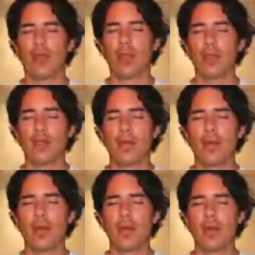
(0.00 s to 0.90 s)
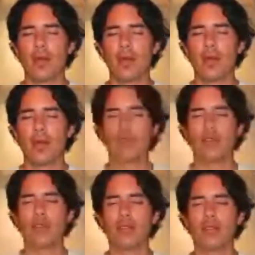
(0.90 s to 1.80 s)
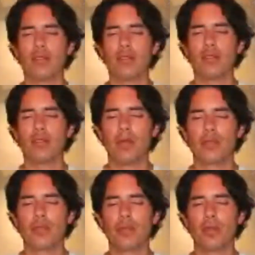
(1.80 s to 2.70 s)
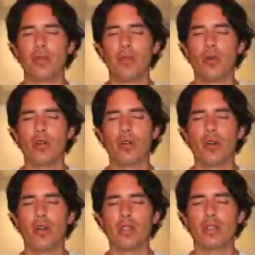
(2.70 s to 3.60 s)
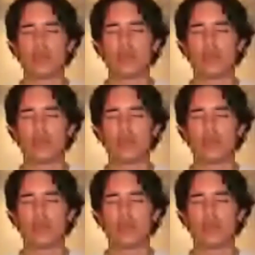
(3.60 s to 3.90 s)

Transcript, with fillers: I become aware that the parts with more hot